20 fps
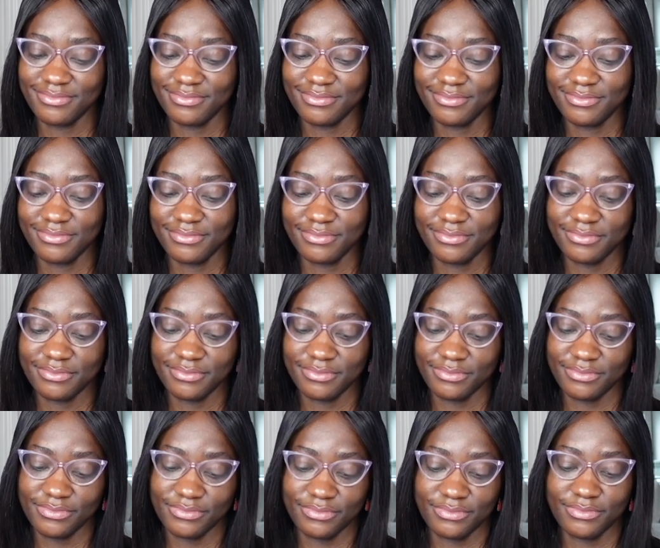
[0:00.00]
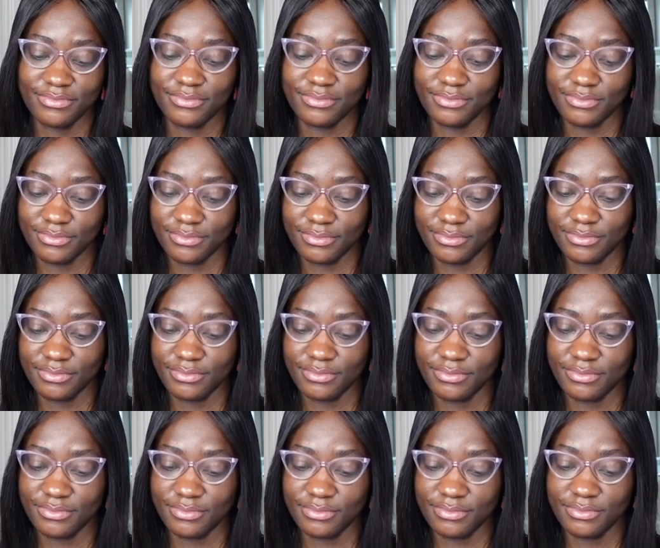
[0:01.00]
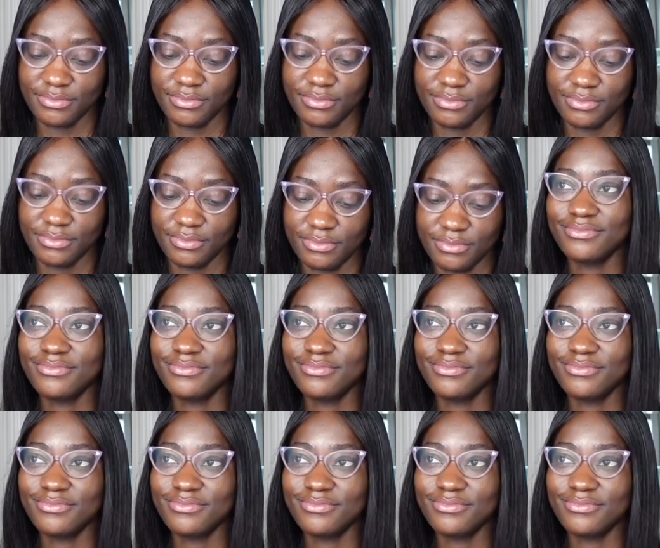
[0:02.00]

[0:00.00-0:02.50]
(not speaking)